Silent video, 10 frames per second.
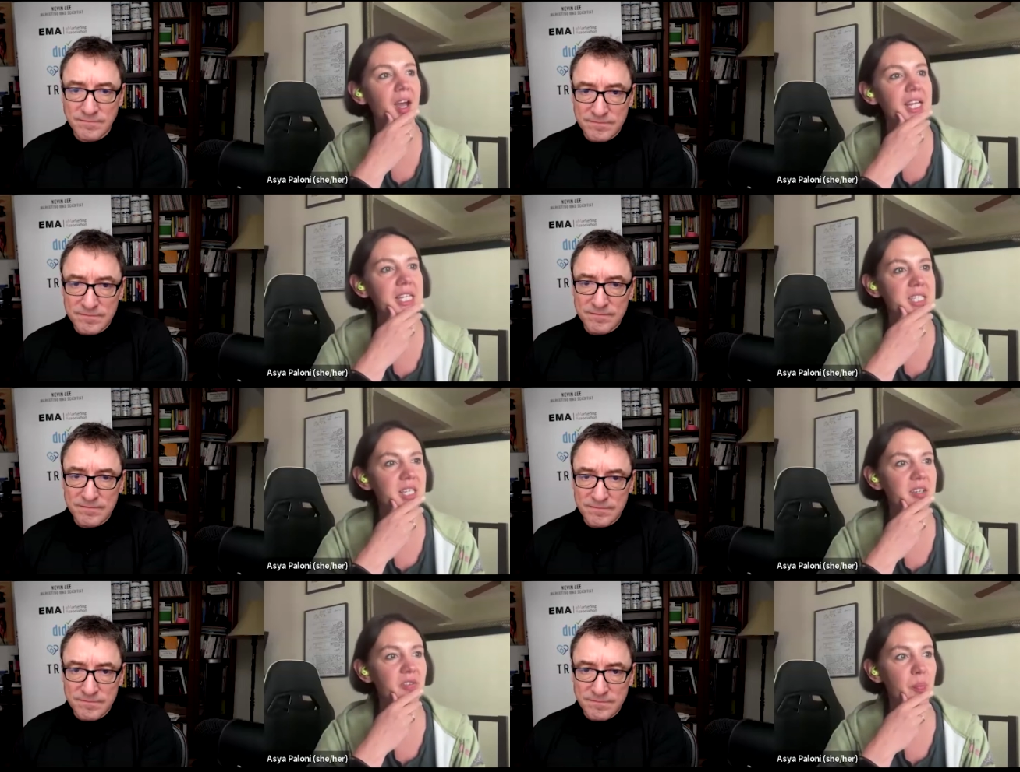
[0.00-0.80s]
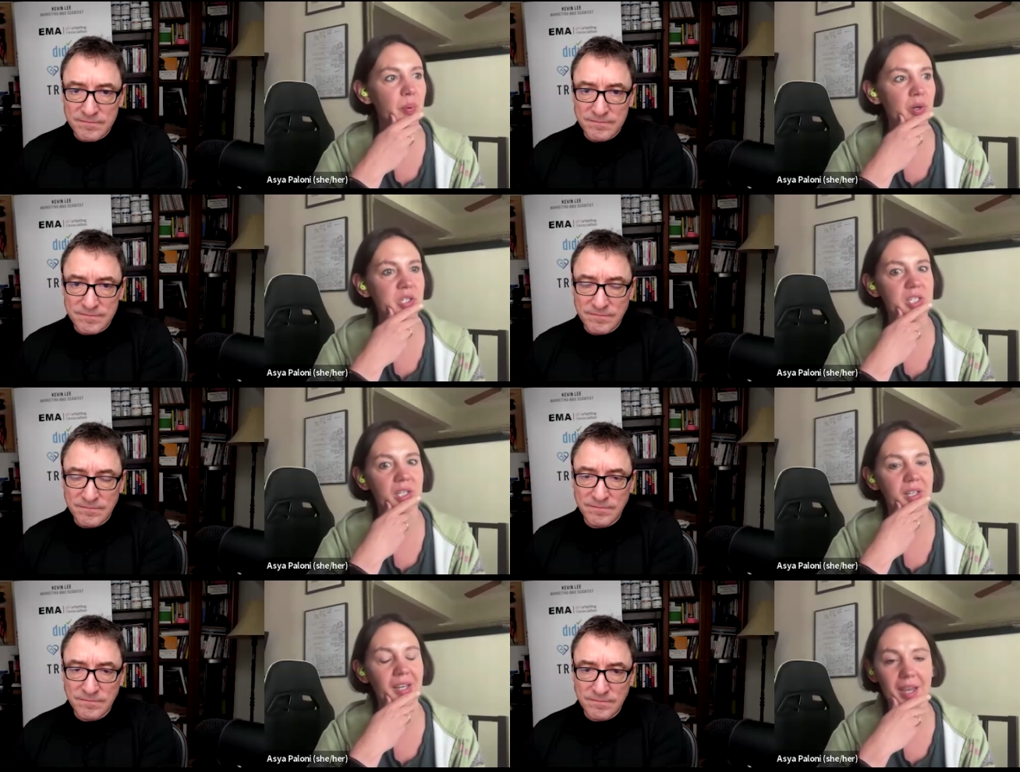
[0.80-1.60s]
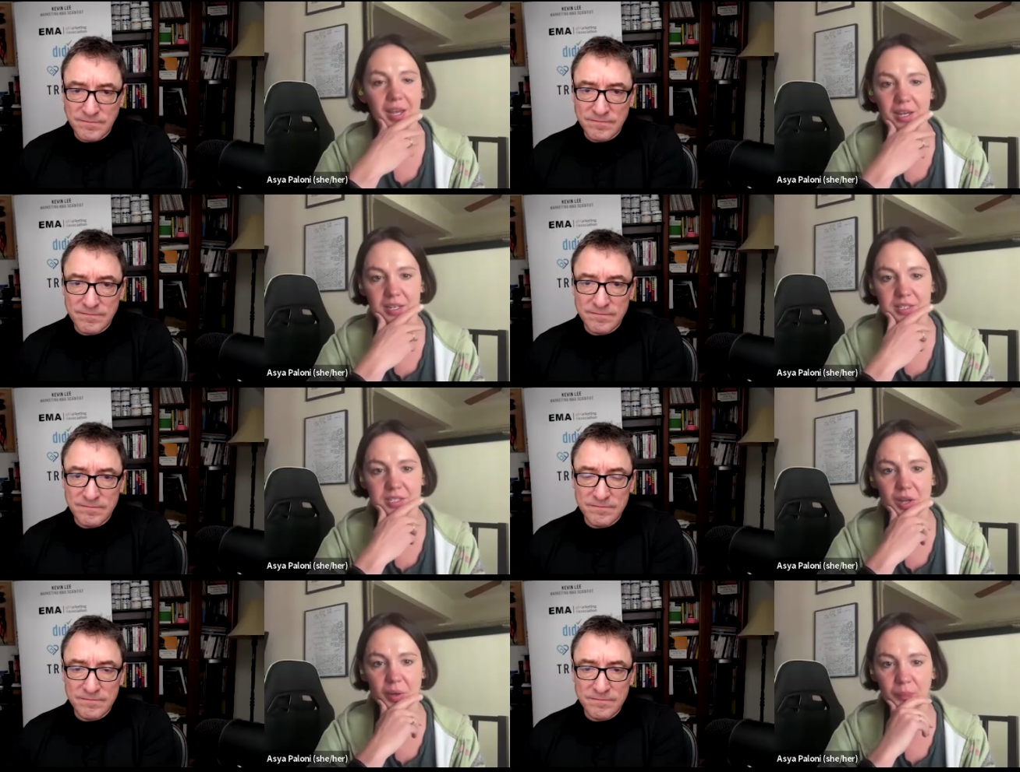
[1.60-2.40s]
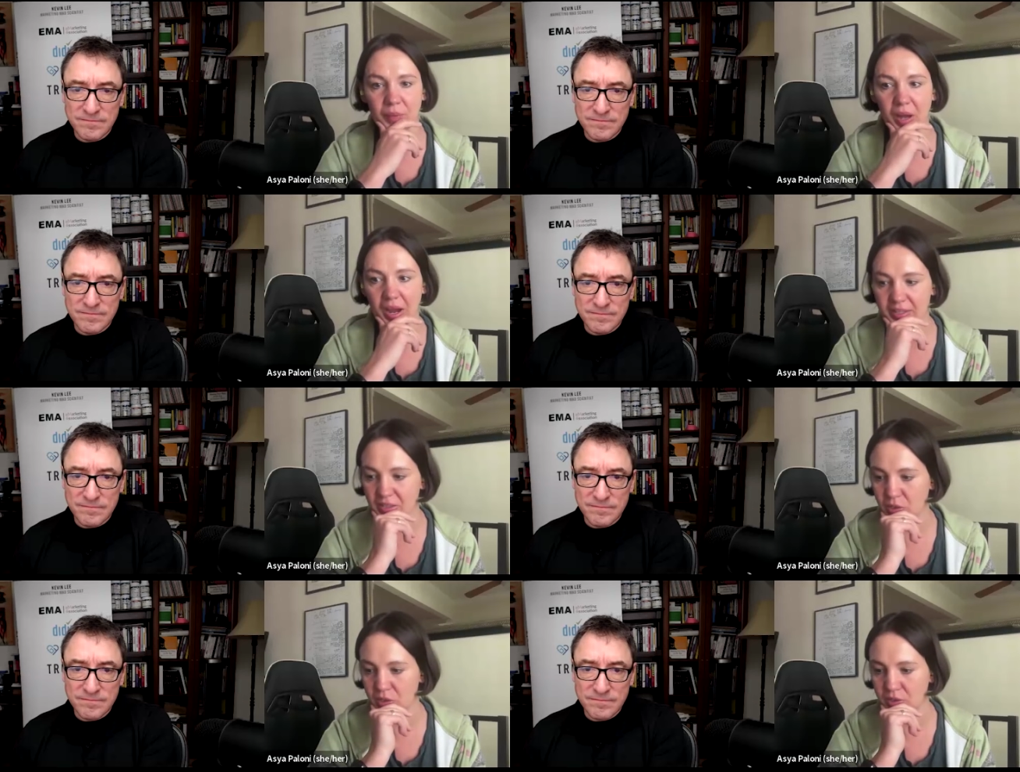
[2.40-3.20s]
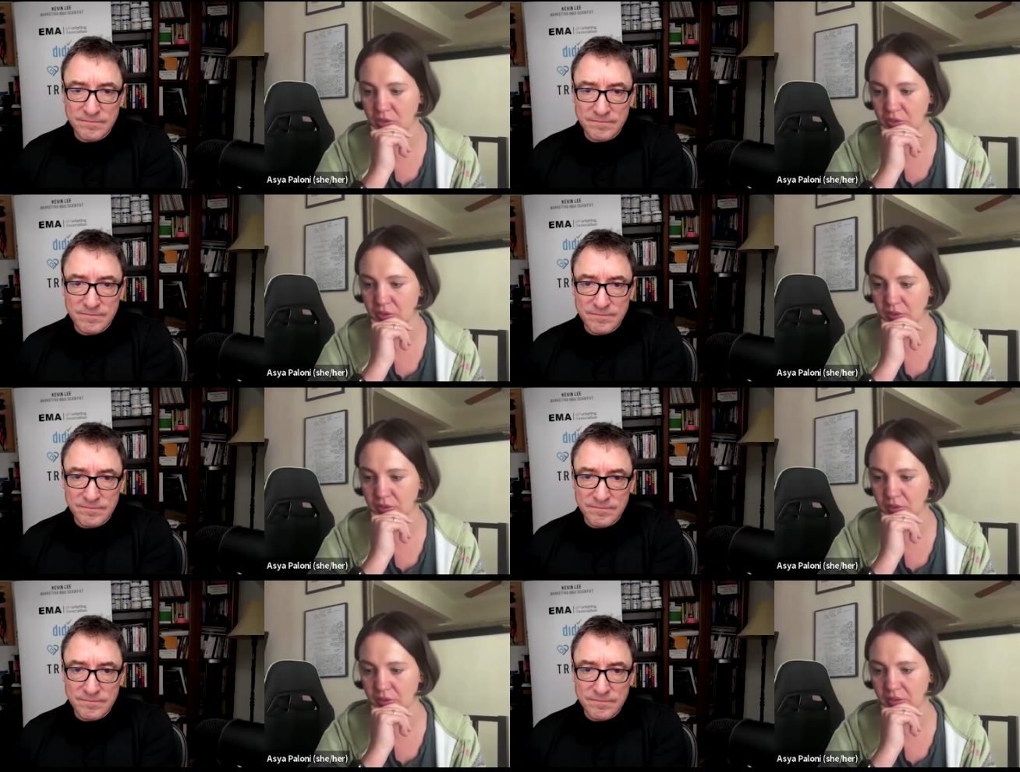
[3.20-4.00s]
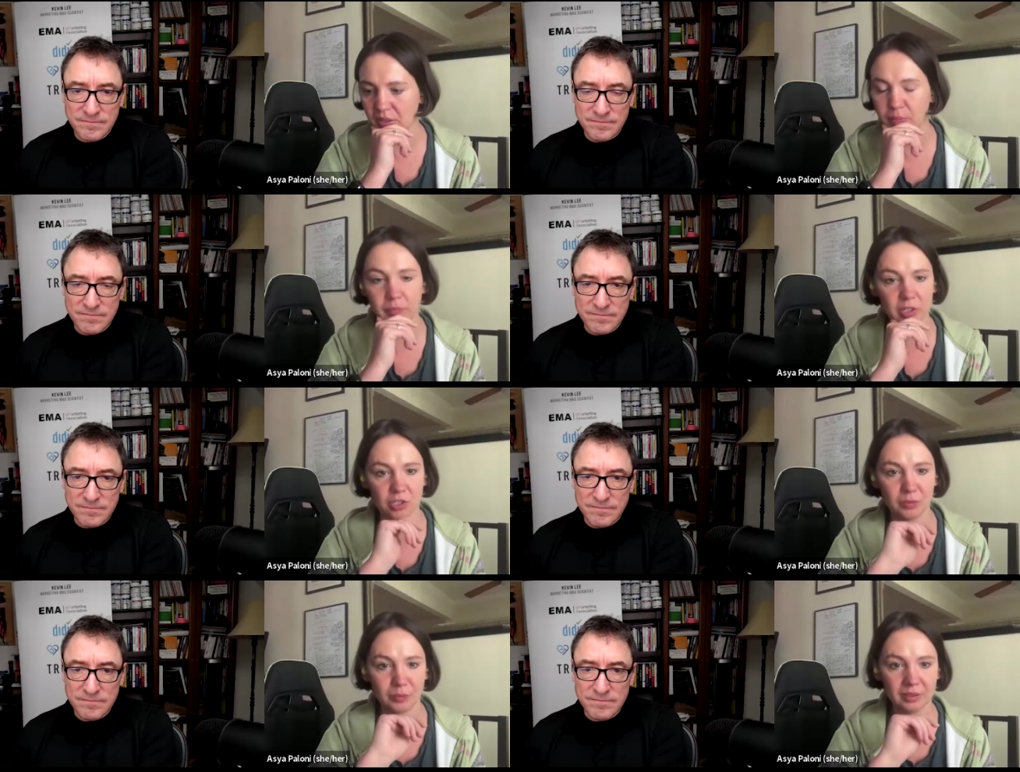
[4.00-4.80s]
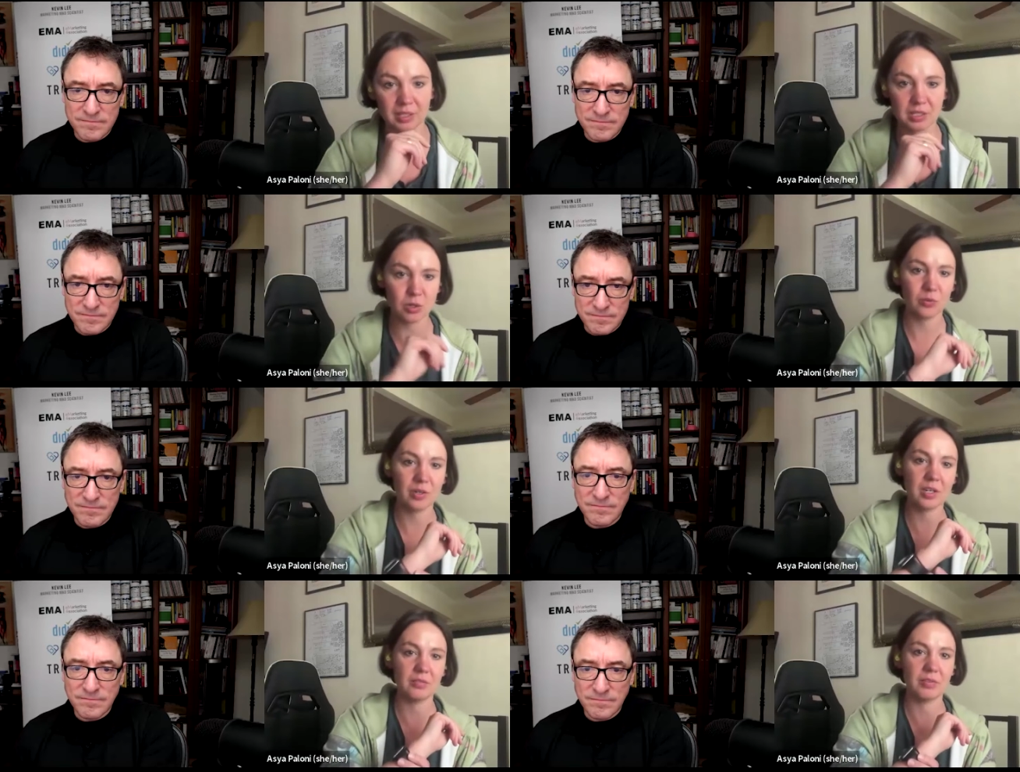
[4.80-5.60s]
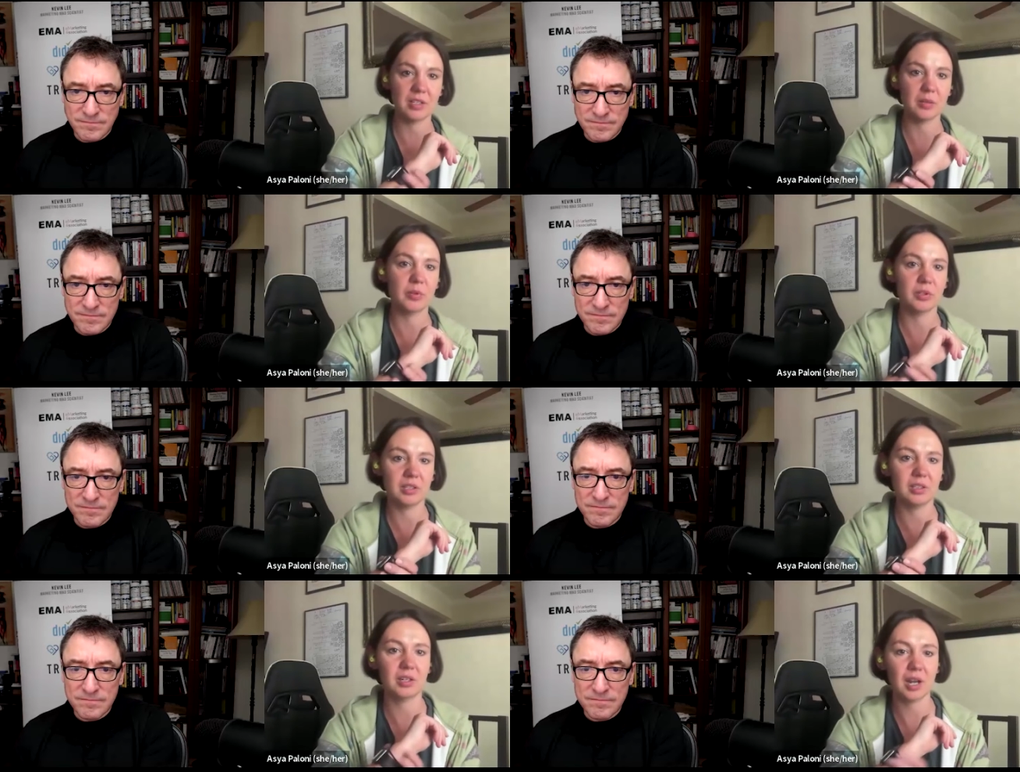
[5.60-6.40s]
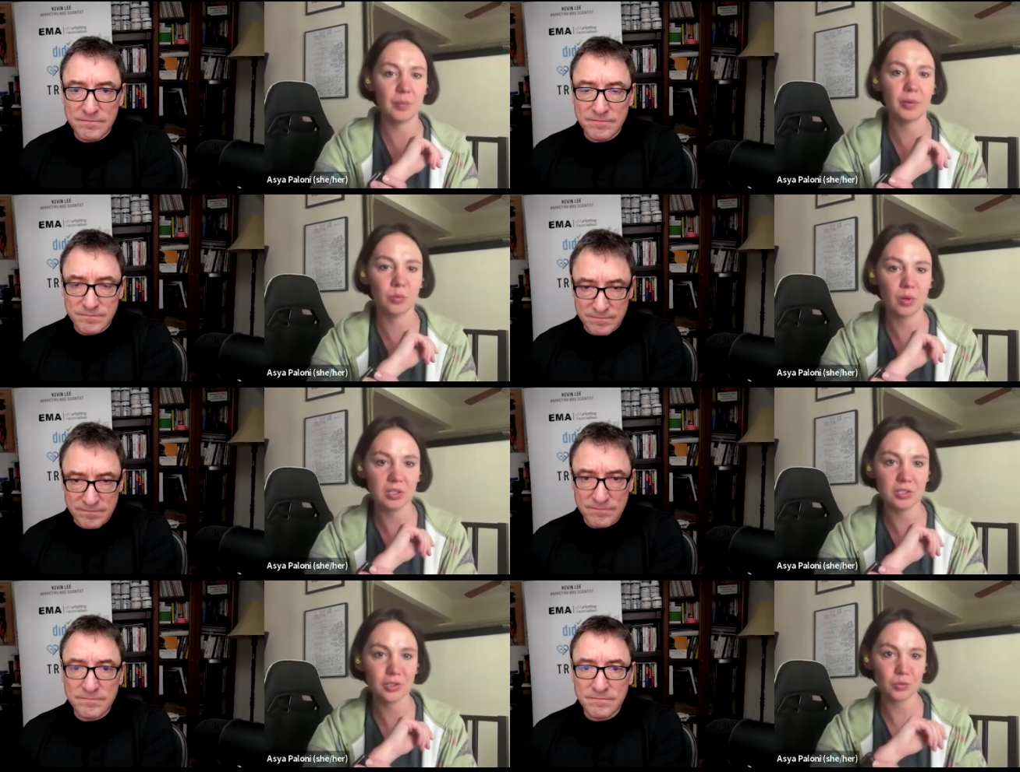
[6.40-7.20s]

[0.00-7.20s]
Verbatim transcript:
Speaker 1: Uh, it's if a person has um, either uh, a measurement that's already available in their Apple Watch.